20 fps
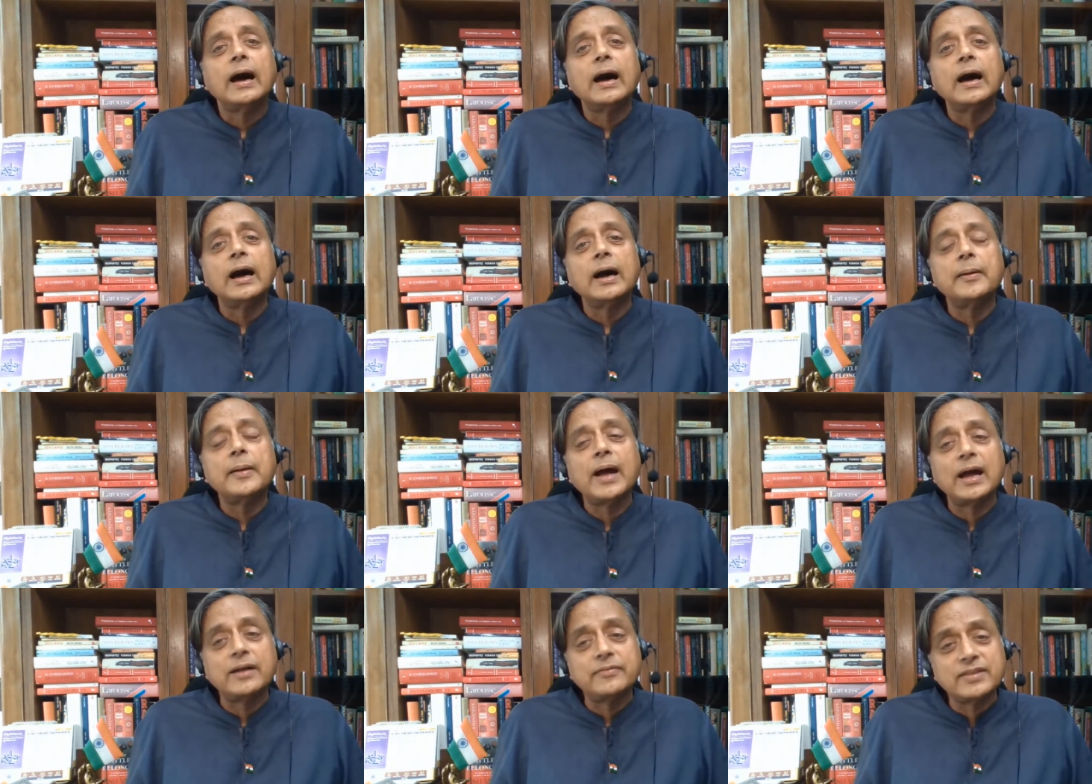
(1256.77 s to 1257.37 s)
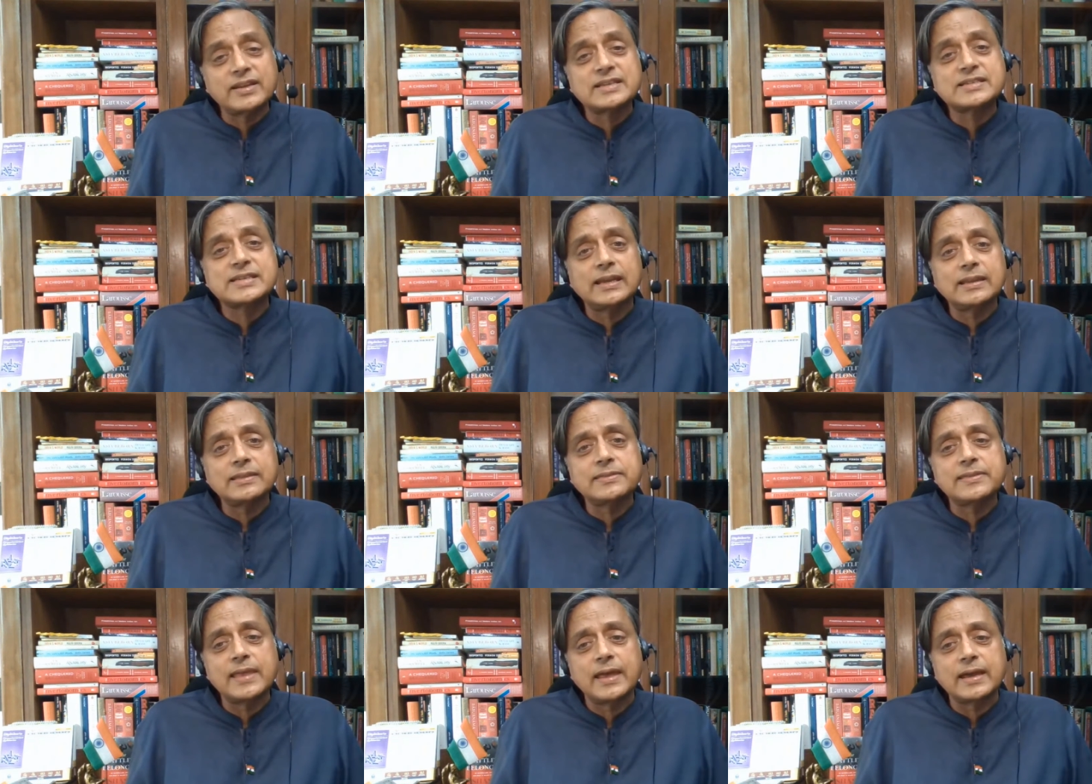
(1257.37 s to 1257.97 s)
Having
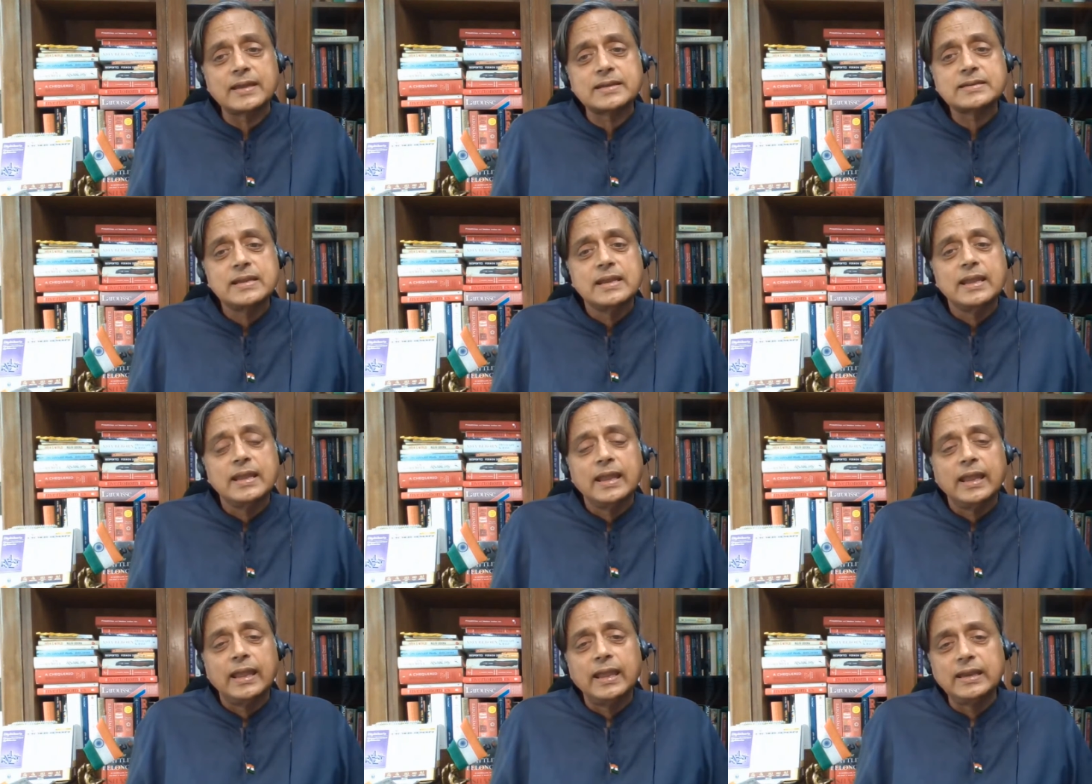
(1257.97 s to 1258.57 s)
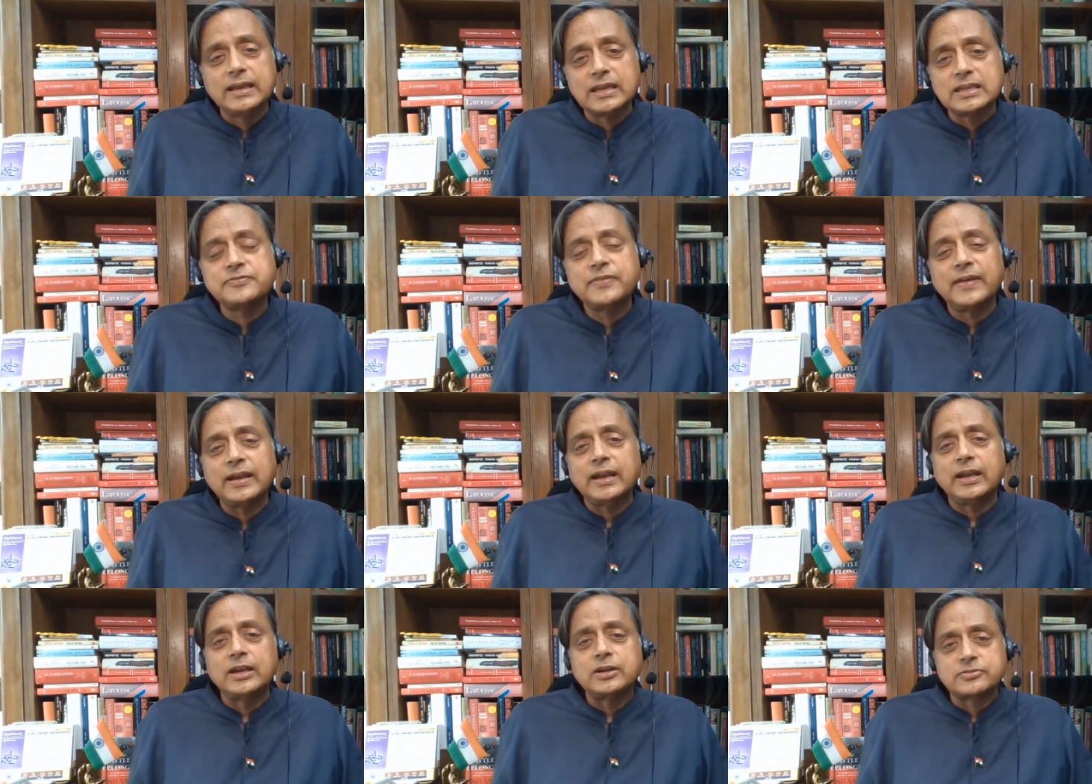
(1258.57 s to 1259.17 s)
said that, it is
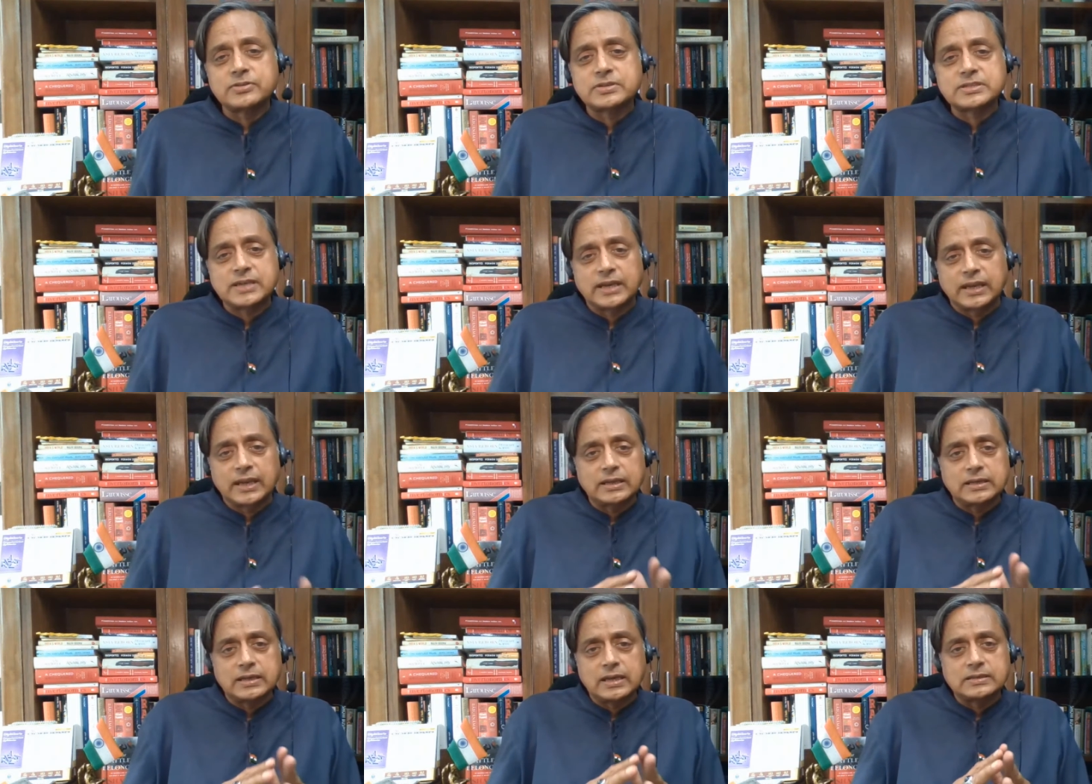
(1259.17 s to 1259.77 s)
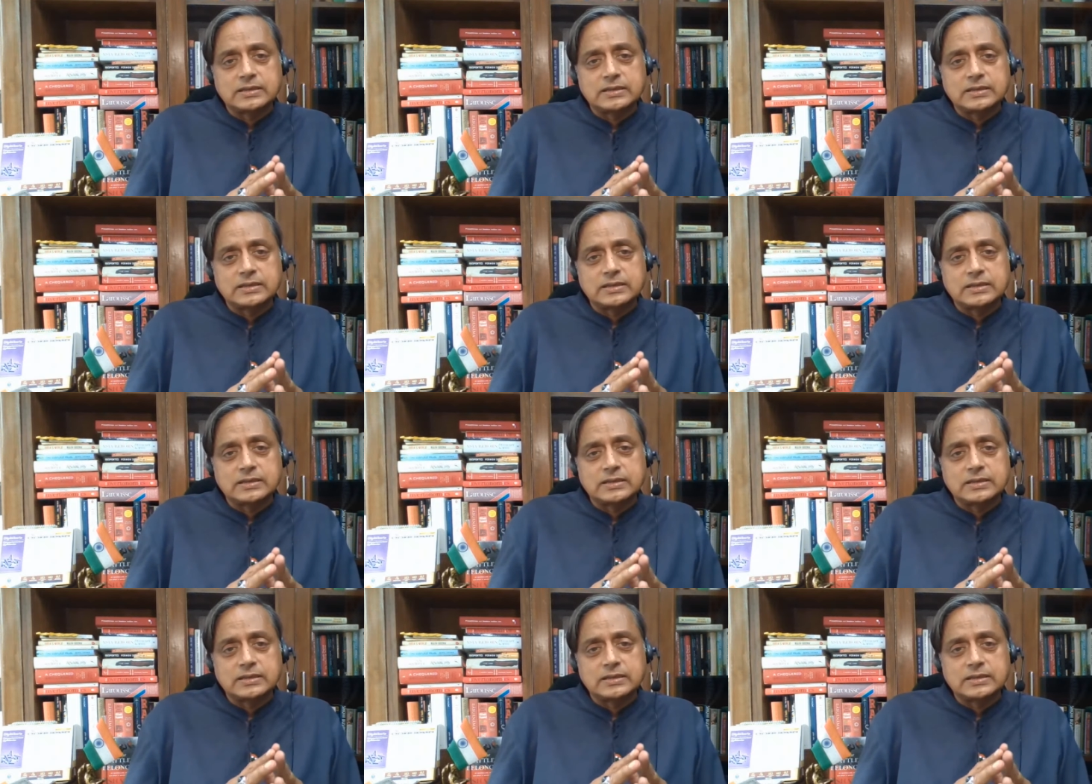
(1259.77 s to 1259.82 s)
very interesting.